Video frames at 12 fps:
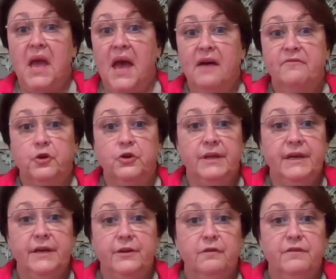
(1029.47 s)
have
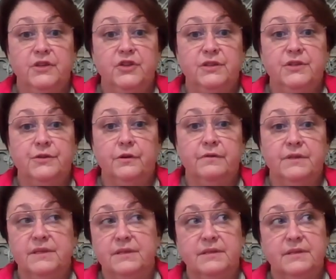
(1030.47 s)
early intervention
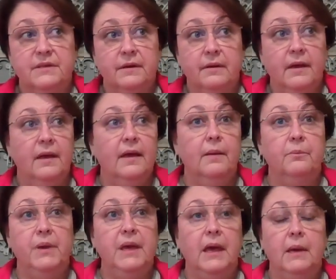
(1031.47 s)
services
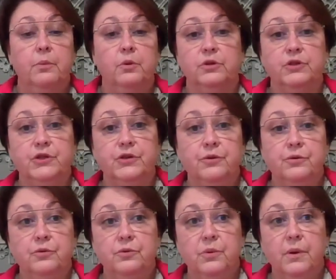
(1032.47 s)
be able
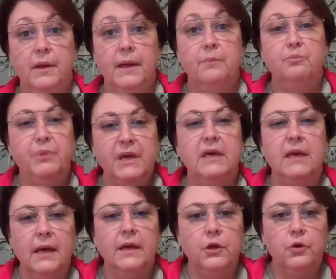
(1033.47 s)
to
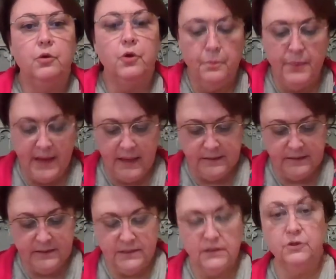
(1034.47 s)
be at your
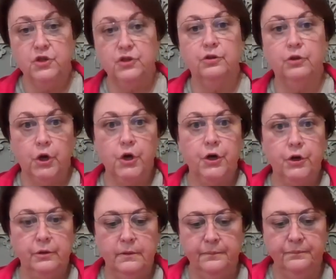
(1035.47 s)
best to
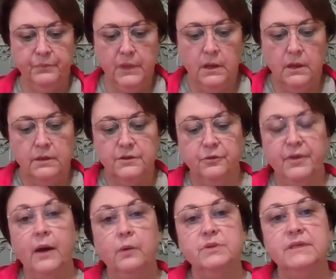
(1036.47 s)
learn. So
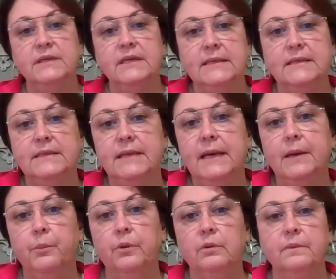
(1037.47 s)
that was an
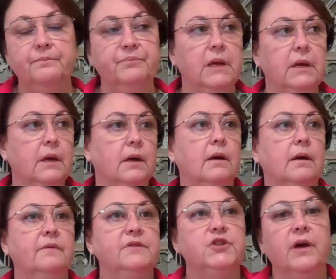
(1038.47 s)
example
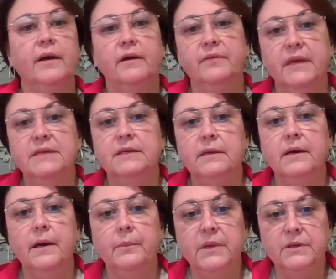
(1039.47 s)
of a child that did
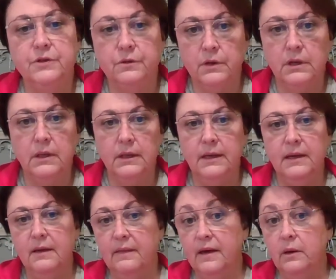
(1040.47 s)
come into the
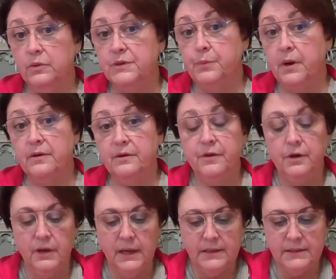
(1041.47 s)
clinic, and that was part of
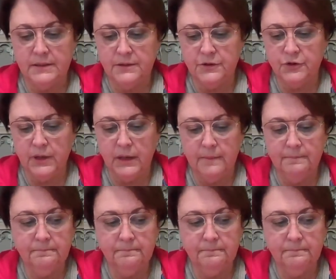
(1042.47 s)
their case history.